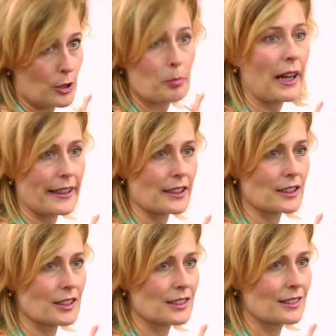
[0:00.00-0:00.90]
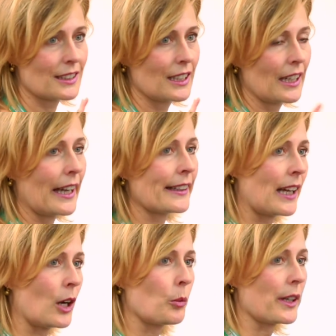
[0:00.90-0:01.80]
not only selling
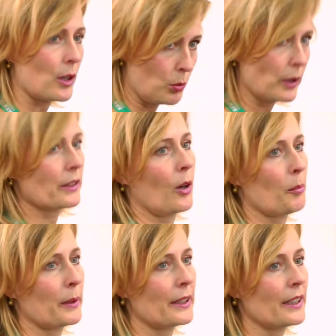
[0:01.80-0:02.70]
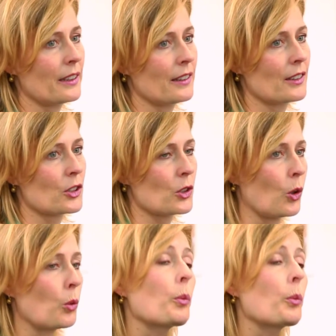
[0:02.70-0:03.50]
medical grade products, but also